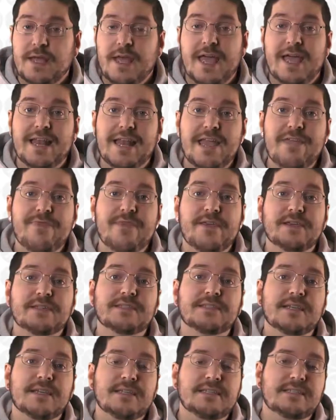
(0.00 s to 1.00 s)
And in
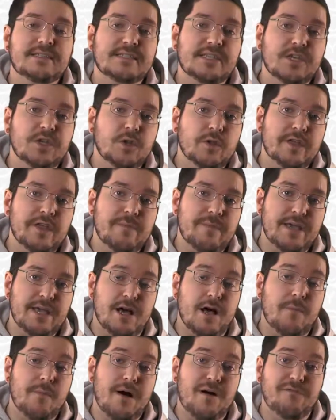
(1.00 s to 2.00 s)
this, skill can
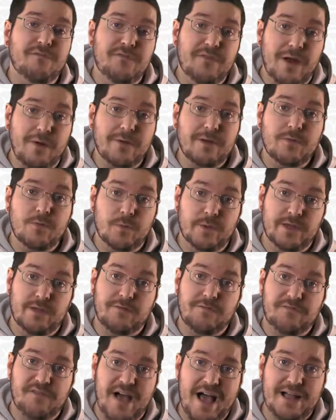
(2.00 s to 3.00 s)
become a very real
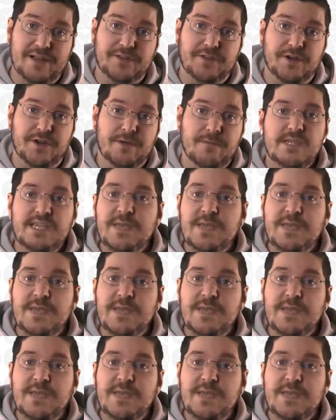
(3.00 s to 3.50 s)
factor.